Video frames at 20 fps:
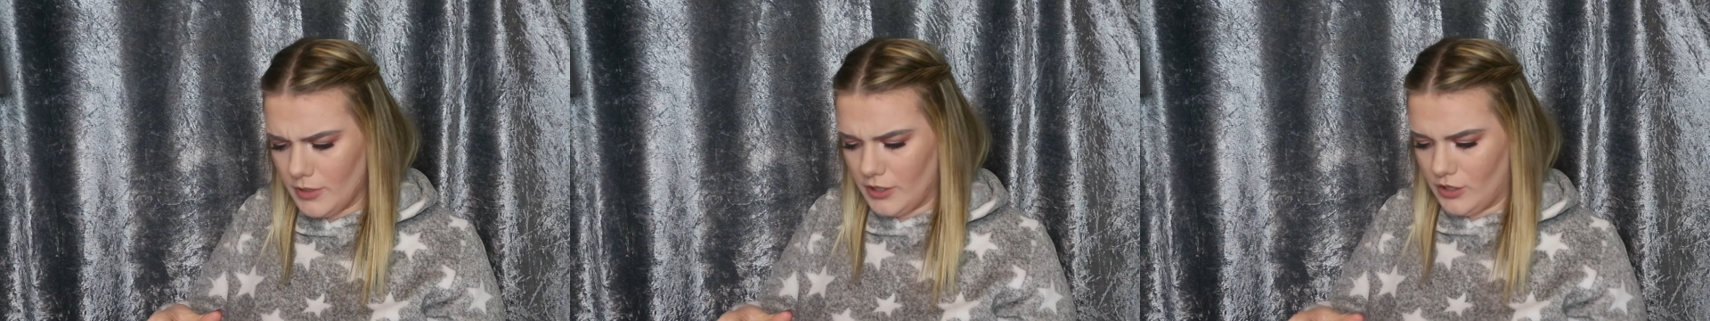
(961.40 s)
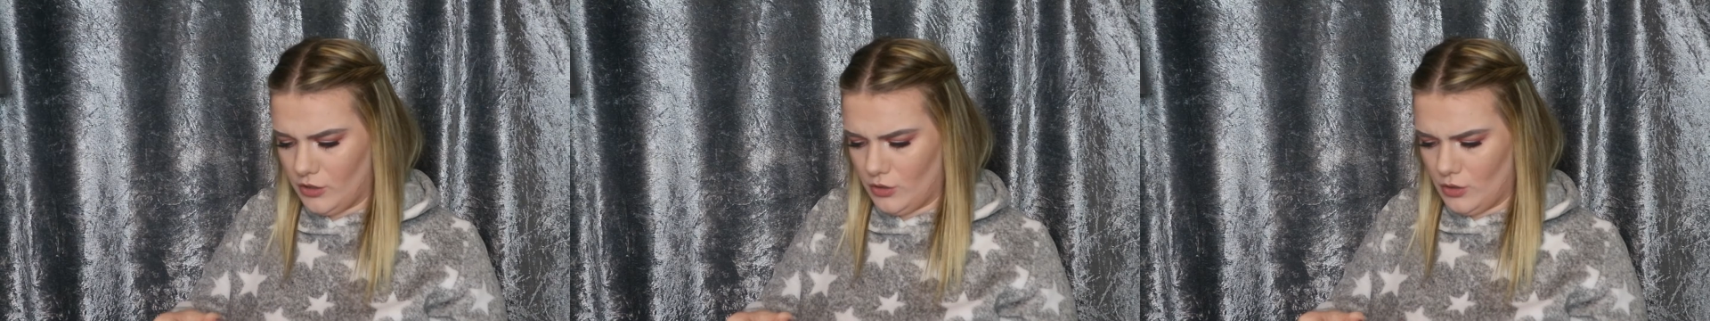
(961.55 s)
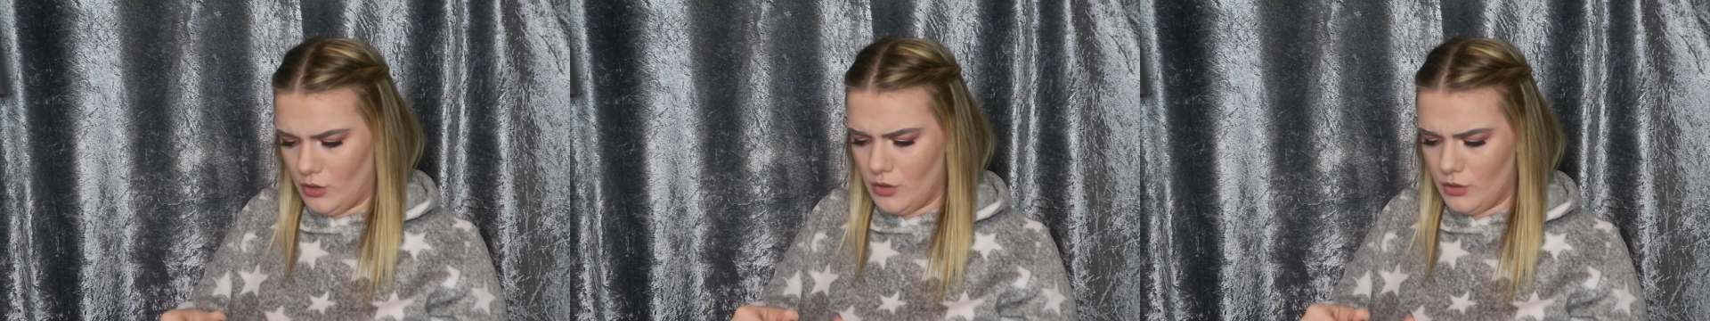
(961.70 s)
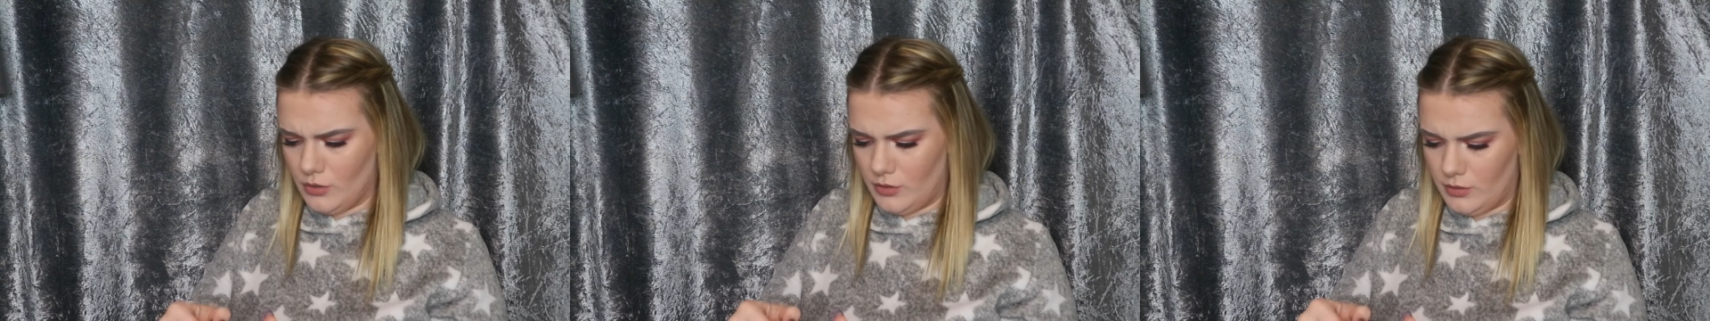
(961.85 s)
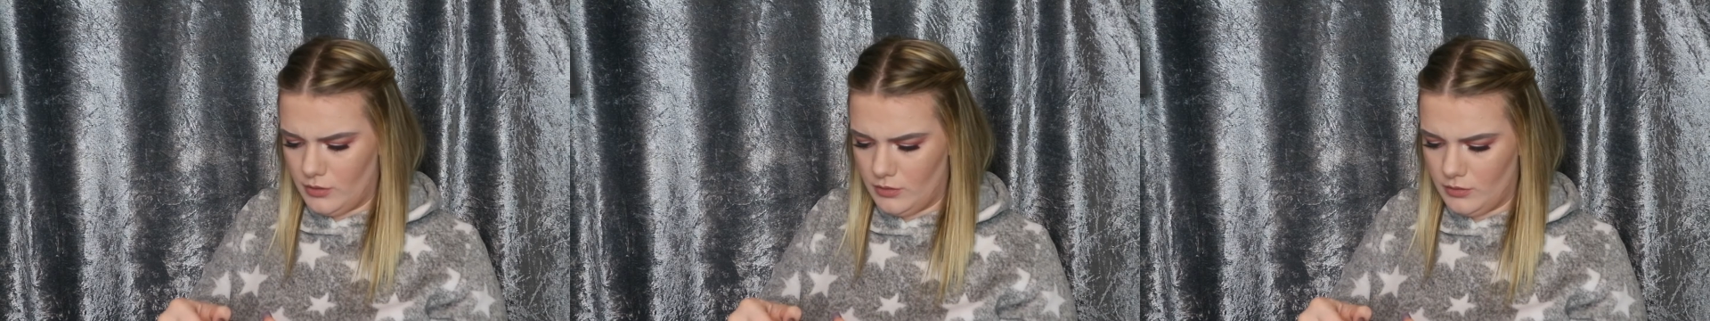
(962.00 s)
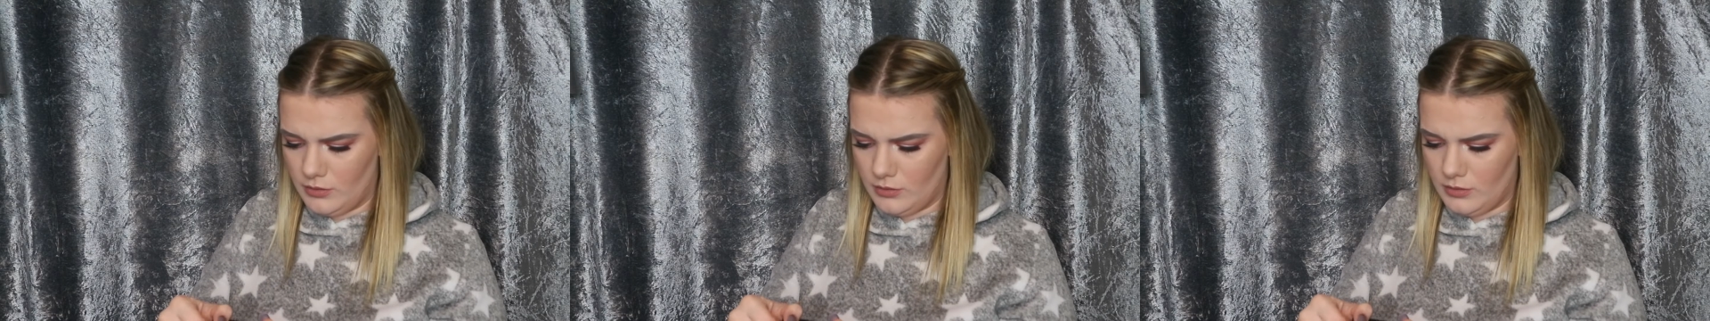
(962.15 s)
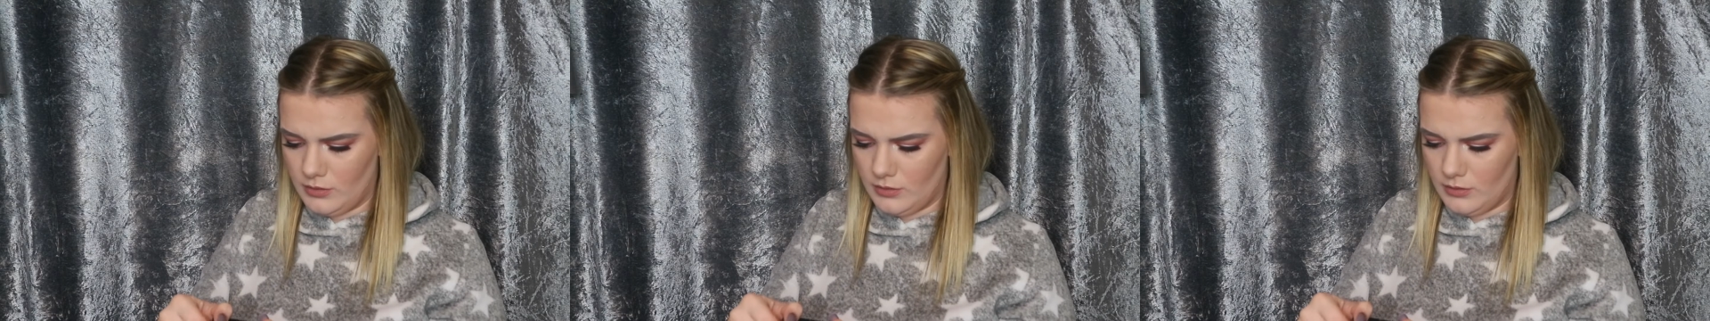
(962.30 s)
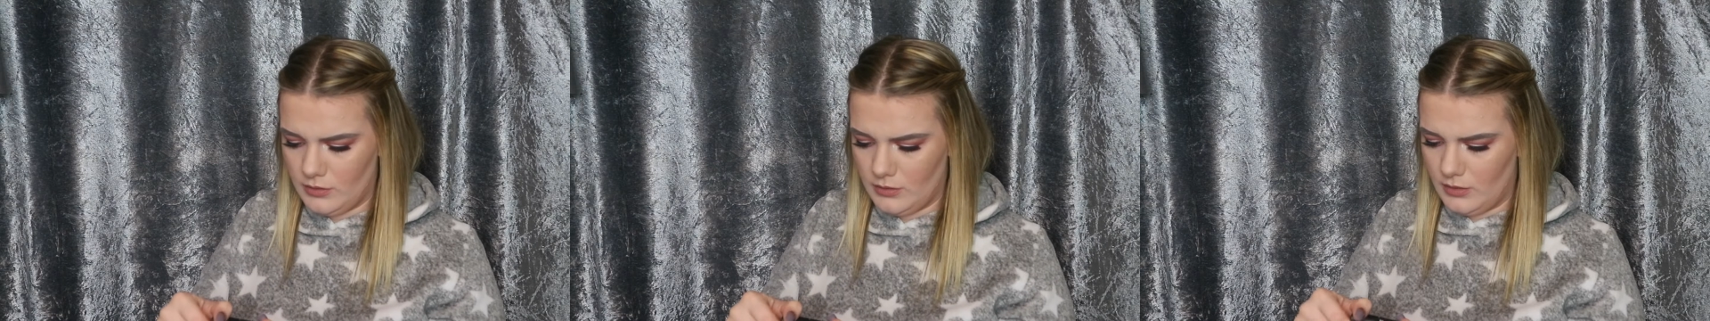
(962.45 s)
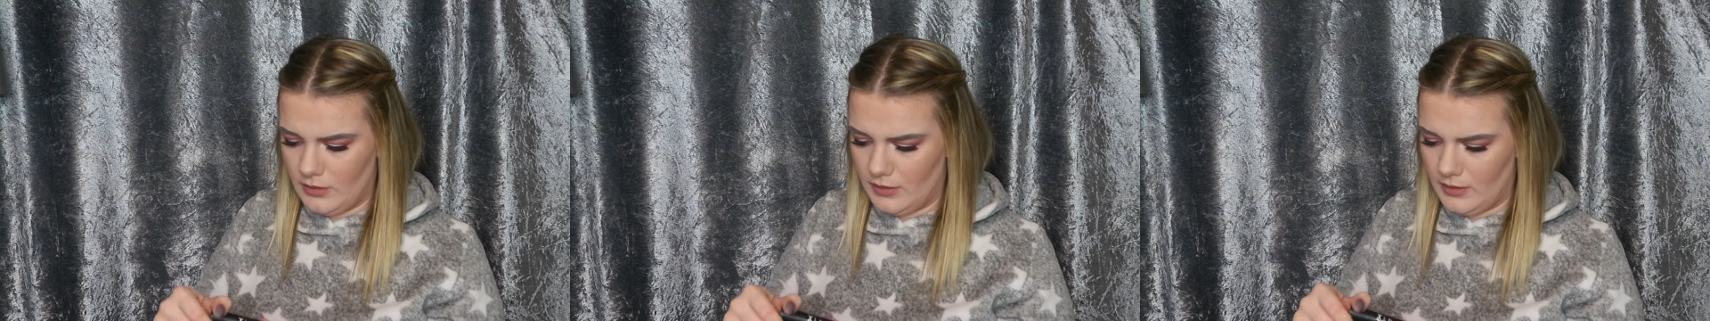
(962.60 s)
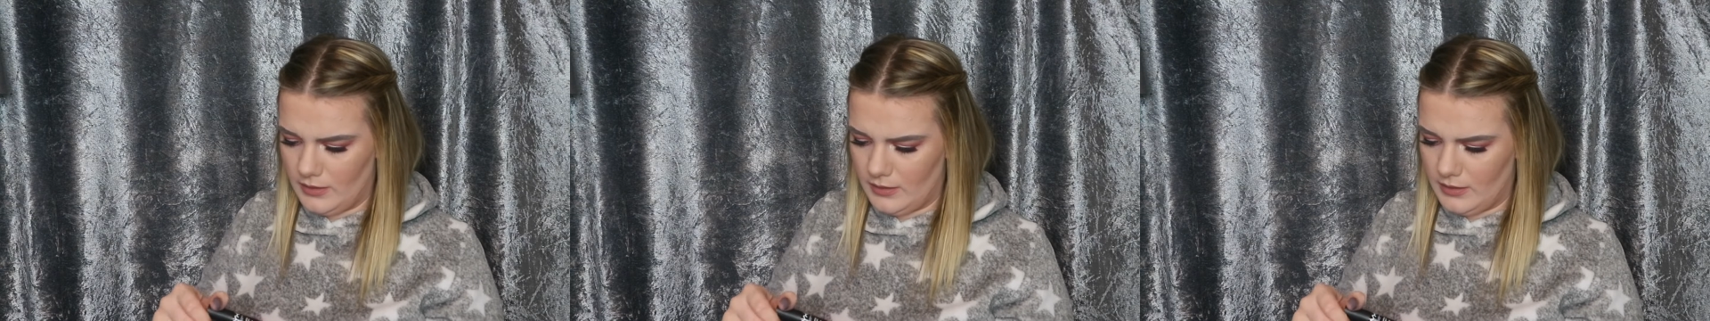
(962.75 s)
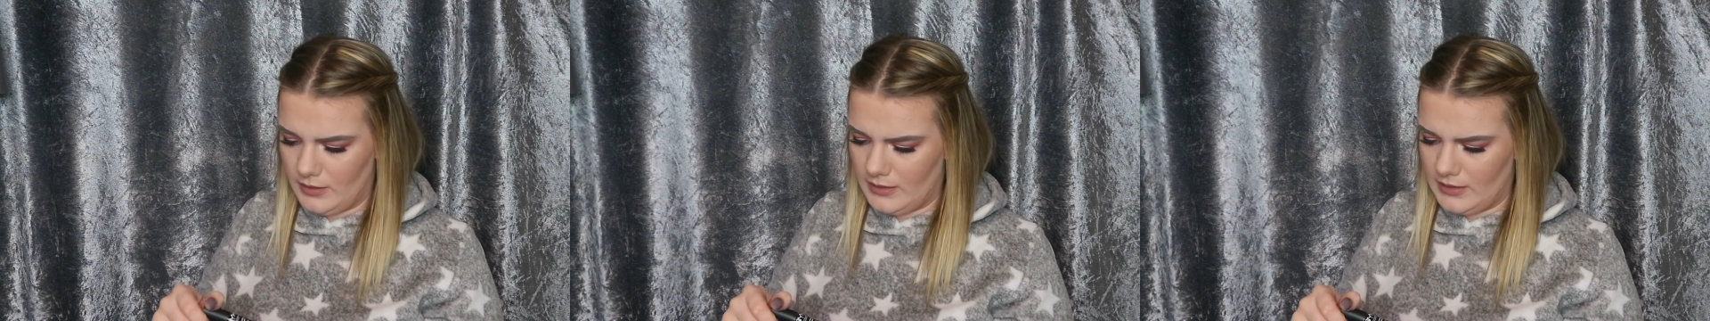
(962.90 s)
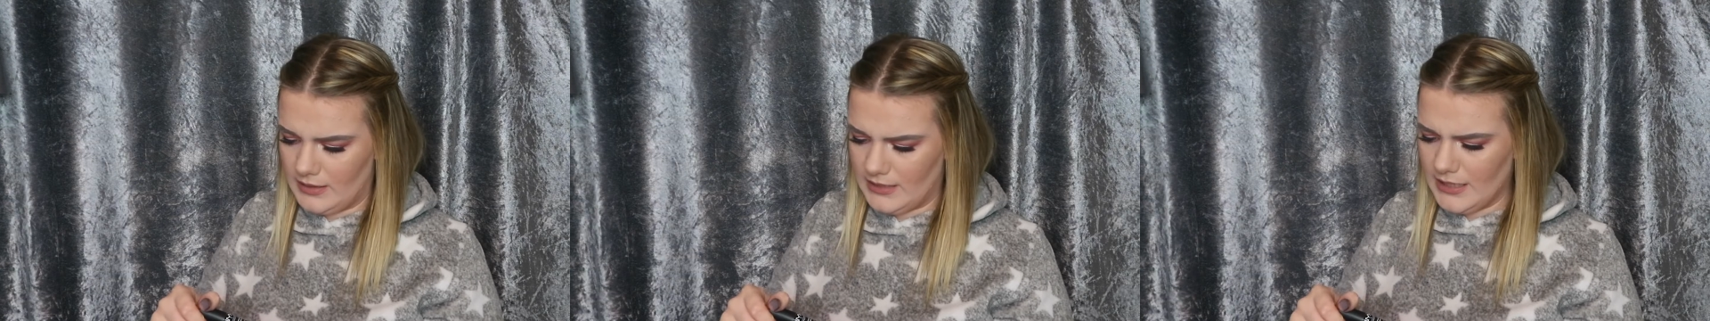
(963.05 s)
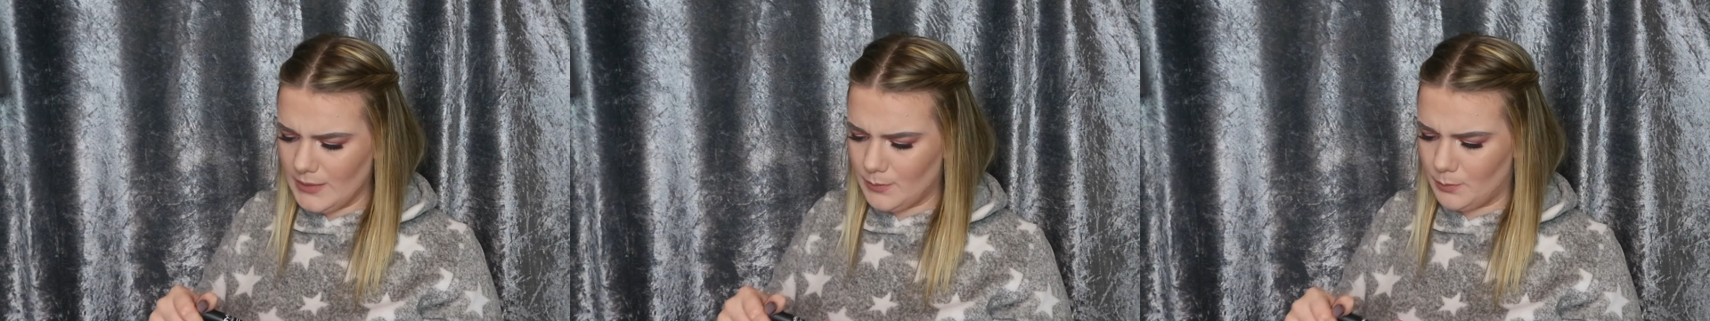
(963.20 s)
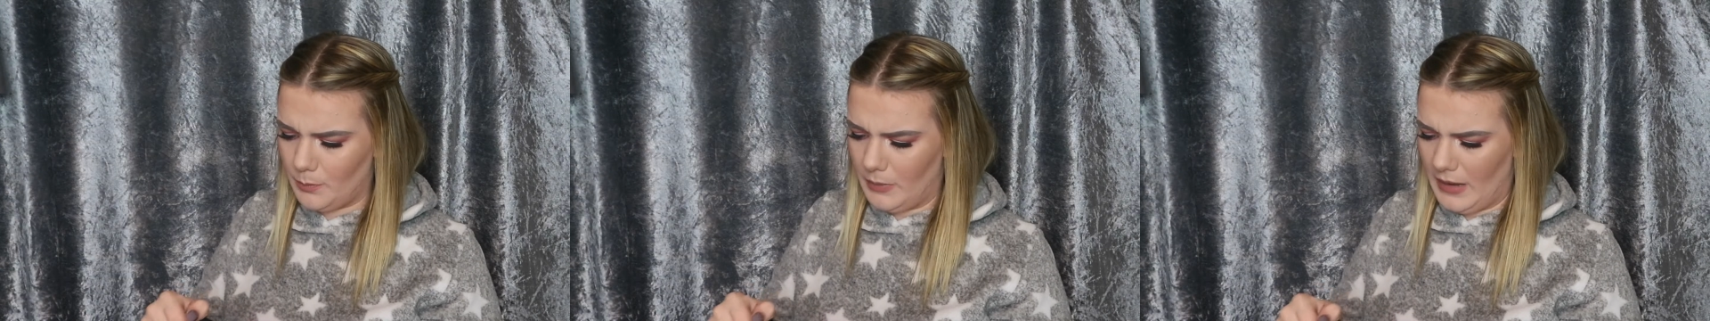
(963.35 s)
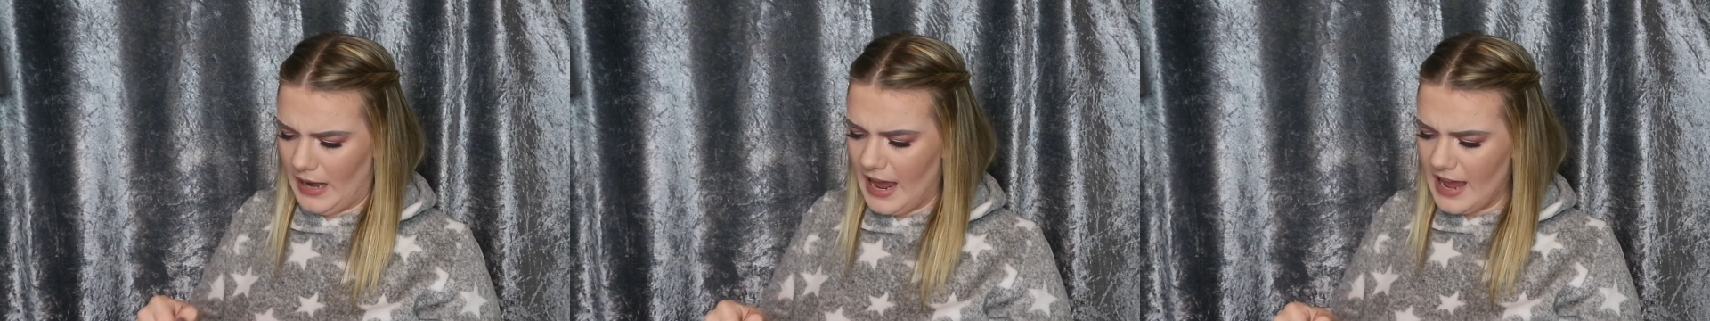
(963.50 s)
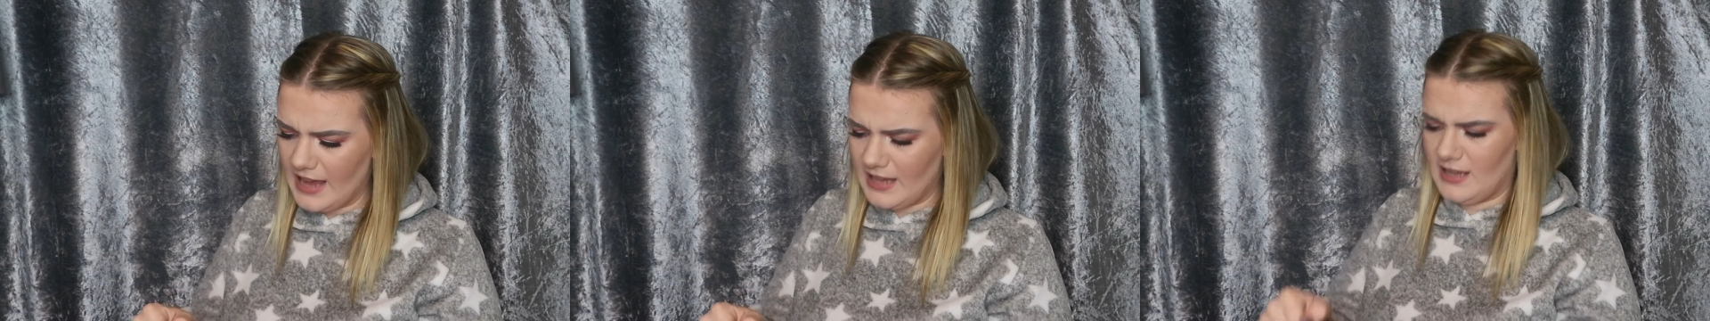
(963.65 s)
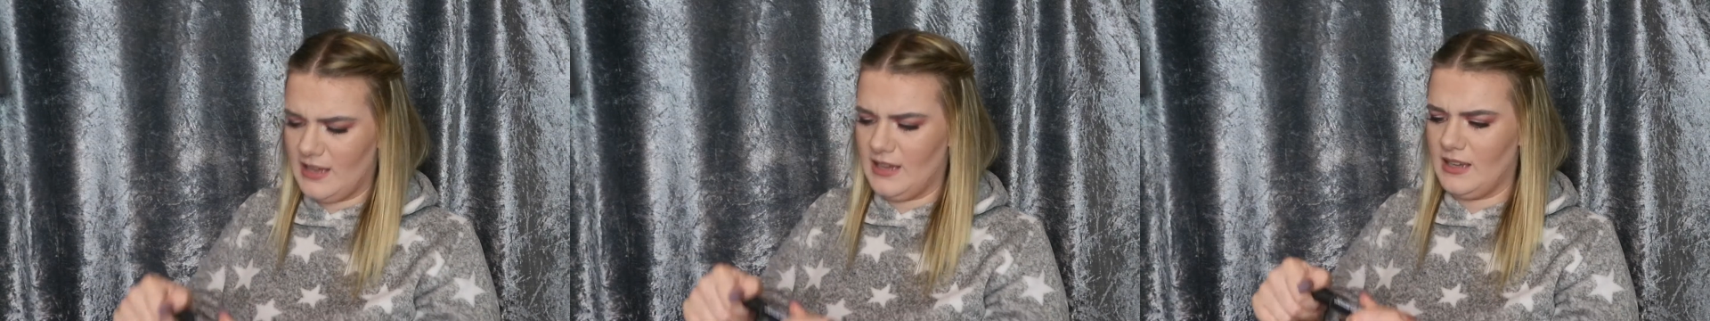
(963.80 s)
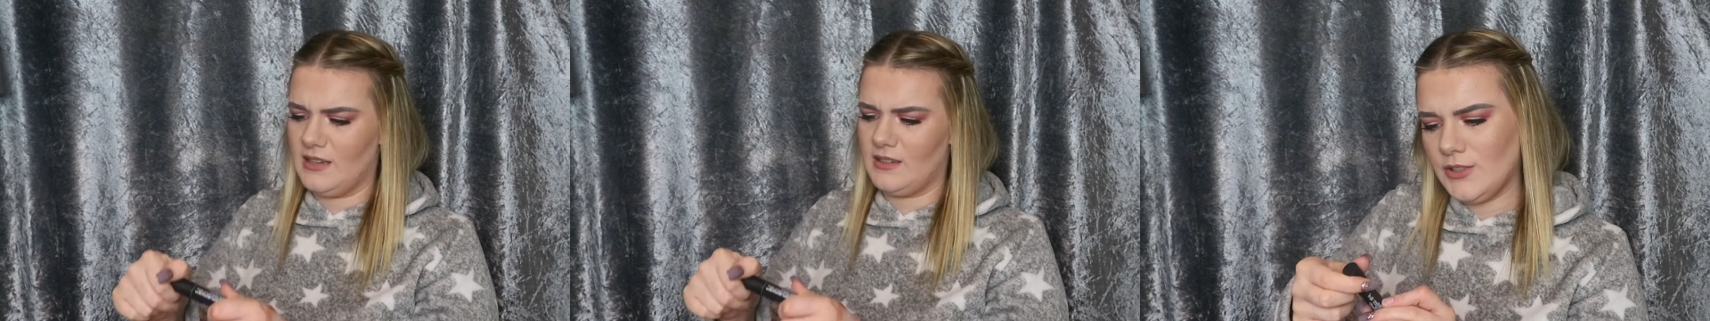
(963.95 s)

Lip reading: my god. Is this black?